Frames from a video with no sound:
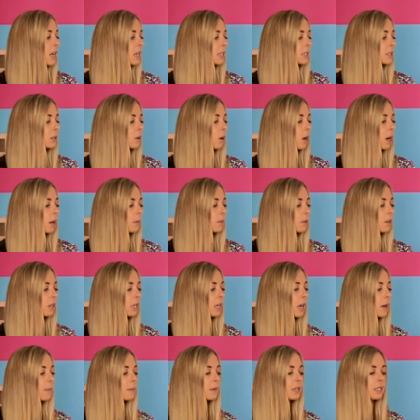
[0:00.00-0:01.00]
So I'm going
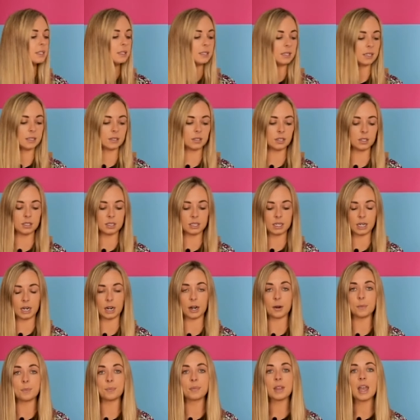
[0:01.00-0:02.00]
to get my scissors
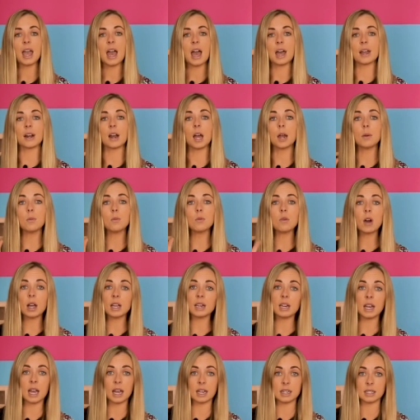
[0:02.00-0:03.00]
here, and I'm
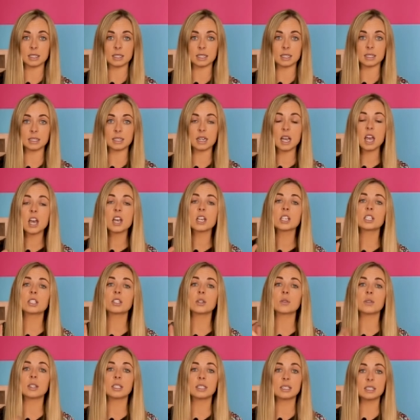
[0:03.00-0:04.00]
right-handed,
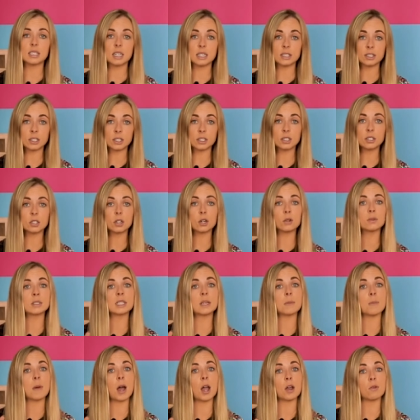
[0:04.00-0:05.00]
so the scissors goes
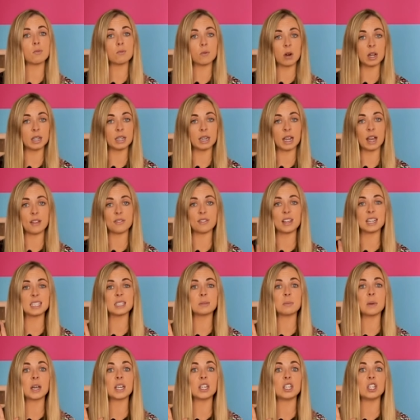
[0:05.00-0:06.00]
in my right hand.
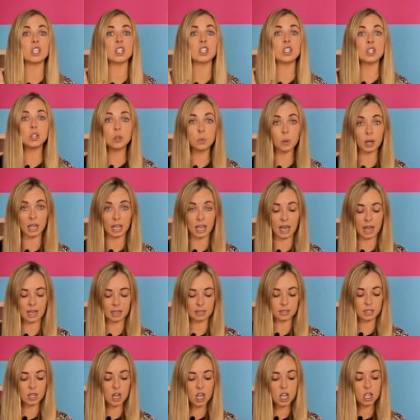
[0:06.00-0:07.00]
That's my doing
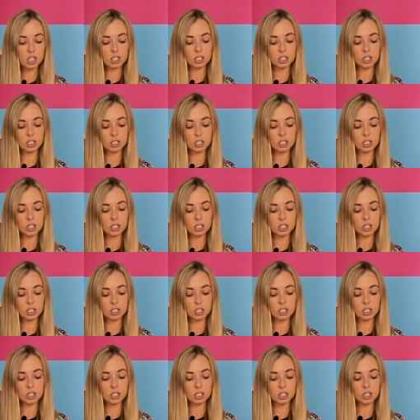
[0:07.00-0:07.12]
hand.